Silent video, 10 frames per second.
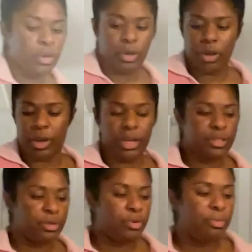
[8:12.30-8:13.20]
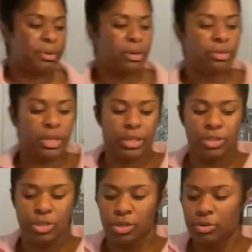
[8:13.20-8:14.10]
All right, so we'll peel these
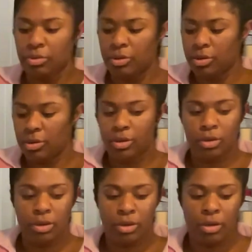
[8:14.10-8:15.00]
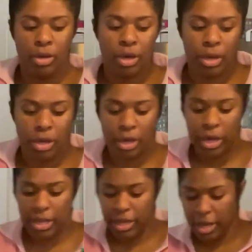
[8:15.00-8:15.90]
two.
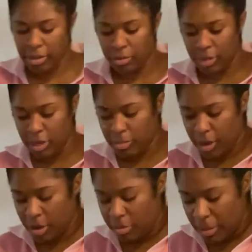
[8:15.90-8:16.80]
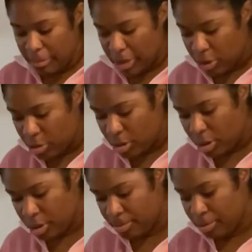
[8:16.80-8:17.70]
And the other thing about meal
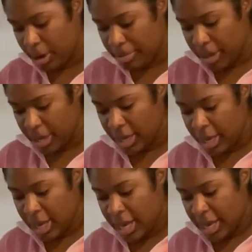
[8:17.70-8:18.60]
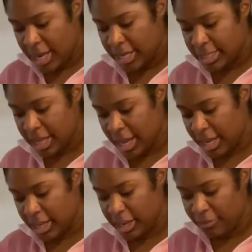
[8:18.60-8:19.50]
prepping is that
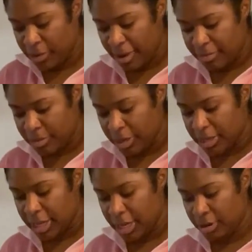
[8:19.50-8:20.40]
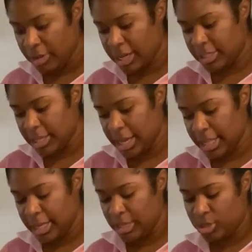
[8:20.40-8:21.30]
if you have to work late, you're less
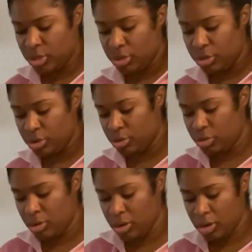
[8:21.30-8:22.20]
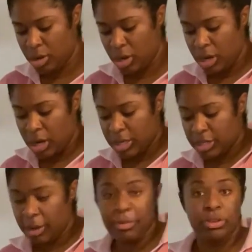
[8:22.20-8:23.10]
likely to
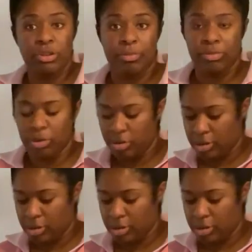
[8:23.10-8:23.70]
stop at the drive-thru.